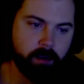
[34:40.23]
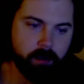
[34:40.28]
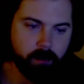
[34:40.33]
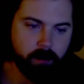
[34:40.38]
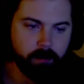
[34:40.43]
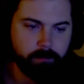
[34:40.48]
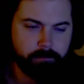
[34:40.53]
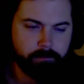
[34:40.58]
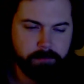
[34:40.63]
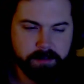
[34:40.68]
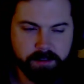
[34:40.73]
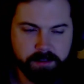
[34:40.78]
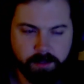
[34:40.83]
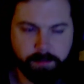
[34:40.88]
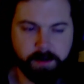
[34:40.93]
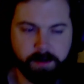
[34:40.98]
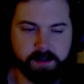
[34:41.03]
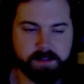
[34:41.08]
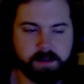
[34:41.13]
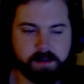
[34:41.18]
Mr.
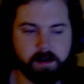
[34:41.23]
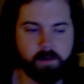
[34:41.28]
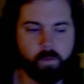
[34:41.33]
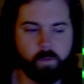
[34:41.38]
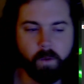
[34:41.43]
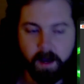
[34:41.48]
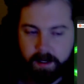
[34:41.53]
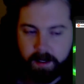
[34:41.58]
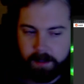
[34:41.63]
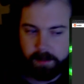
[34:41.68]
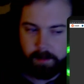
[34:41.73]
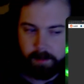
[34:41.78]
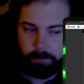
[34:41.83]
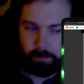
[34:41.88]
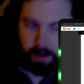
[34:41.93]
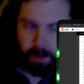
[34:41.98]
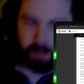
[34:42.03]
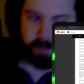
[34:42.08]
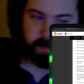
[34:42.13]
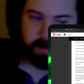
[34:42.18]
Prescott, why did the
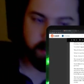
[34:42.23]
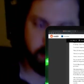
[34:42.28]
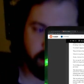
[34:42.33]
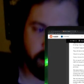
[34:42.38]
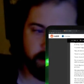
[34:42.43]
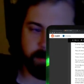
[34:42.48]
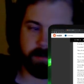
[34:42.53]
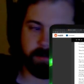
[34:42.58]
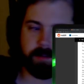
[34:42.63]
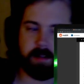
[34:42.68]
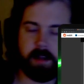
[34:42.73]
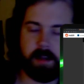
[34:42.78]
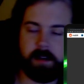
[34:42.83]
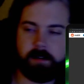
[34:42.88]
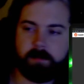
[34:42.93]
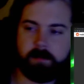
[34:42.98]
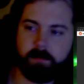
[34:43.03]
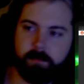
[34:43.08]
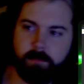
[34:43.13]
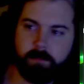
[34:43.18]
mines close? Like,
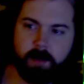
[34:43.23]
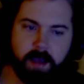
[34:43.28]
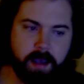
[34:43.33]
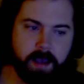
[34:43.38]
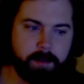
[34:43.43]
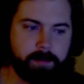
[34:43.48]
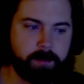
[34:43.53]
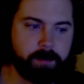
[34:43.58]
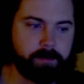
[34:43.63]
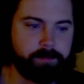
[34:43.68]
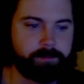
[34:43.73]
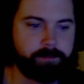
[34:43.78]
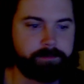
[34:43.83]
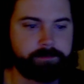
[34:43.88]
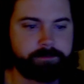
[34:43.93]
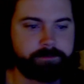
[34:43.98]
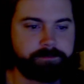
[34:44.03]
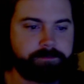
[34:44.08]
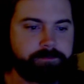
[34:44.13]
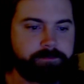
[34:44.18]
what happened?
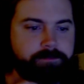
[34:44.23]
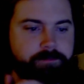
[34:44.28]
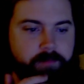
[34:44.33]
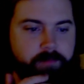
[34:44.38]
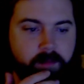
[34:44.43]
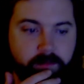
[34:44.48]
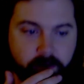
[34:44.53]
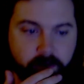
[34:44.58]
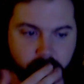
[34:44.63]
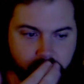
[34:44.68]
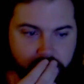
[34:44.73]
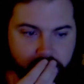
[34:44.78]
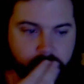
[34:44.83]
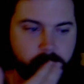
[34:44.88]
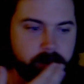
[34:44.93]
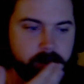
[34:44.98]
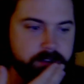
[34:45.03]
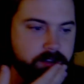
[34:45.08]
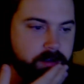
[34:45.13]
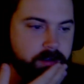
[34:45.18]
Very good
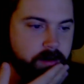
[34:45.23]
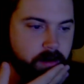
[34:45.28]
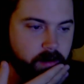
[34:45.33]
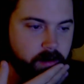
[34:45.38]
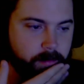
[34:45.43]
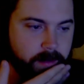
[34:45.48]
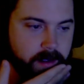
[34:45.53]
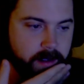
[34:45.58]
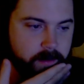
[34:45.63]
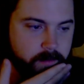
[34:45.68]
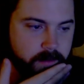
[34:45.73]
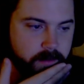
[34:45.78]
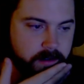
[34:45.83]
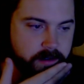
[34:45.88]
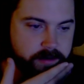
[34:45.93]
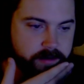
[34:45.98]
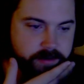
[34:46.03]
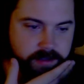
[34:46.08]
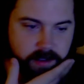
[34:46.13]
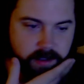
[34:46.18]
question, young man. What did
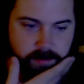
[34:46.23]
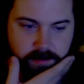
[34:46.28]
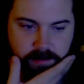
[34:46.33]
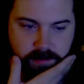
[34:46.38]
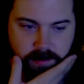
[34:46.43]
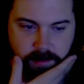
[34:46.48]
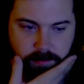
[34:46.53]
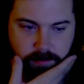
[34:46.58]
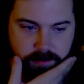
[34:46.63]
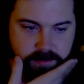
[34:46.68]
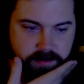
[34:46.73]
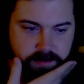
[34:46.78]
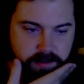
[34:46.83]
you say your name was?